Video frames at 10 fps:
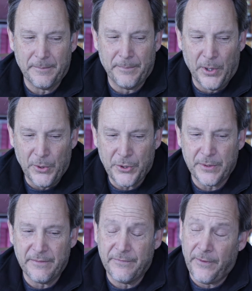Both
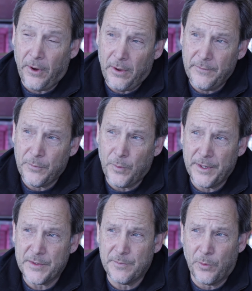are involved.
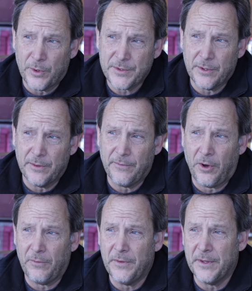One is more so
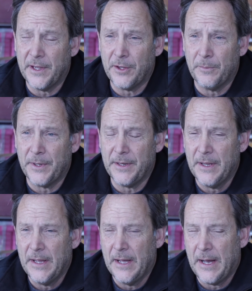involved than the other, but
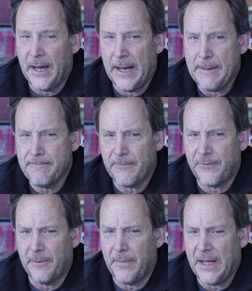
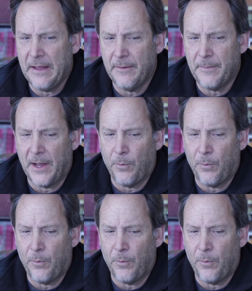from my